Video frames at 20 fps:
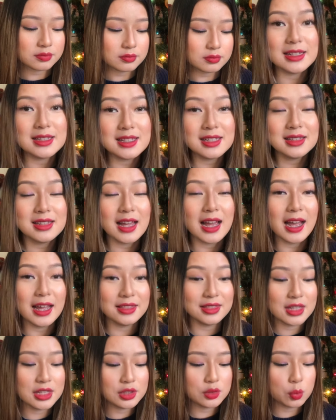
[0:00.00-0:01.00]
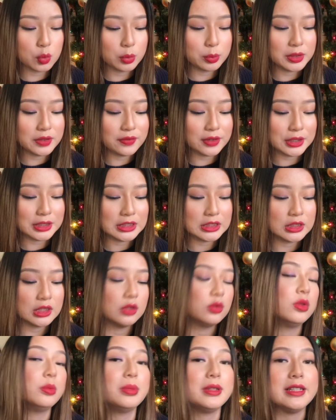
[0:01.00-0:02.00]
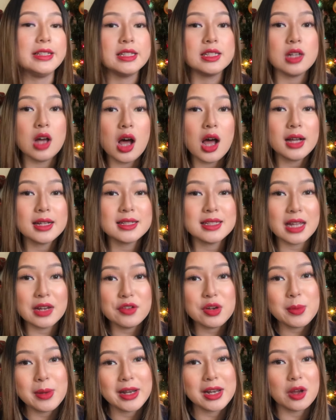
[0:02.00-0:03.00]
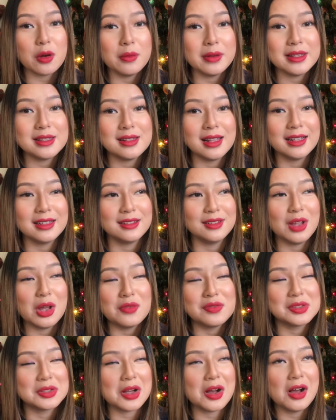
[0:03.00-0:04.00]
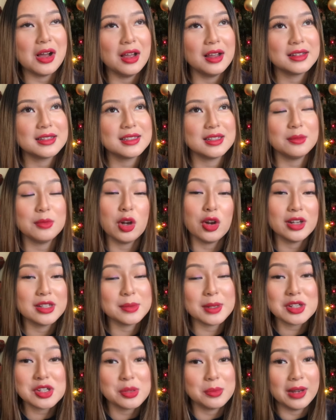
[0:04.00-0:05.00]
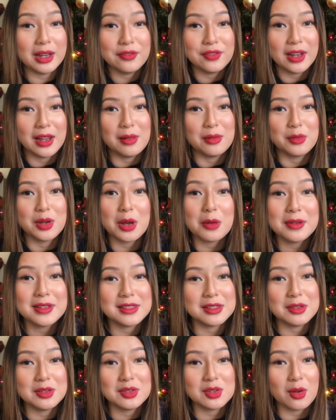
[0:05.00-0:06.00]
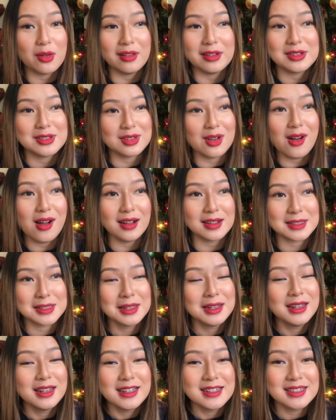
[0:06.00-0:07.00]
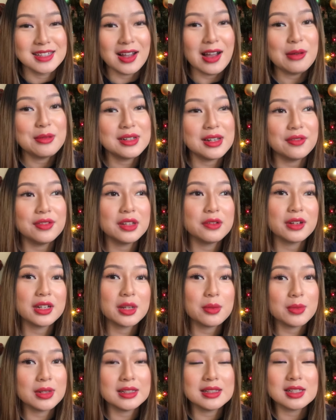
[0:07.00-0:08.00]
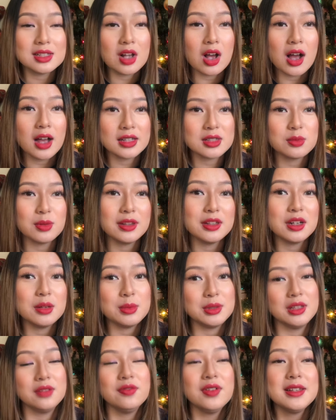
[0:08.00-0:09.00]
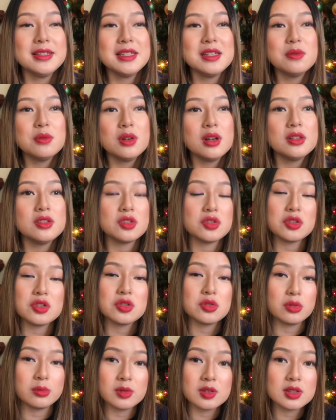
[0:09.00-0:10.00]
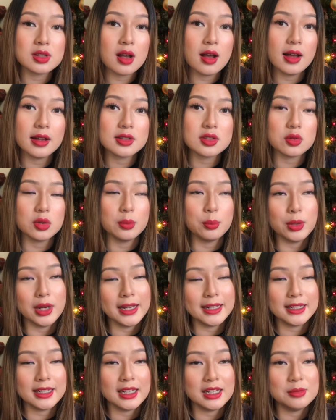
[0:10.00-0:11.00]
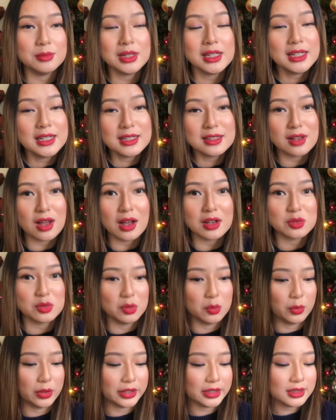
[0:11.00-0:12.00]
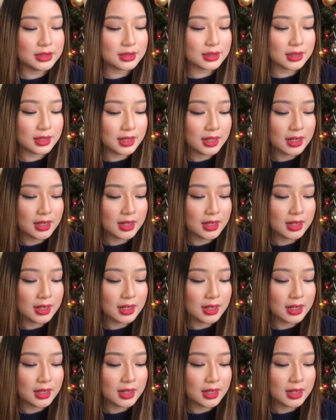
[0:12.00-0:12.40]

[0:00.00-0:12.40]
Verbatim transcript: I think that I think will be very good would be socks. Everybody always like loves socks, or especially my family, we always lose all our socks. So I would definitely recommend socks, whether it be the fuzzy ones or just normal socks or brand name, any socks will work.